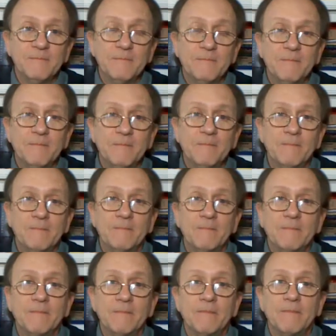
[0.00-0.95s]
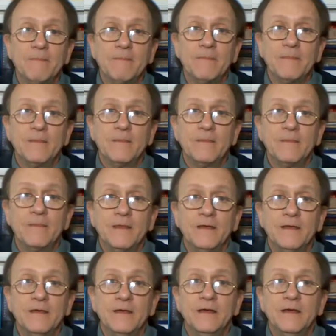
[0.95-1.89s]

(silence)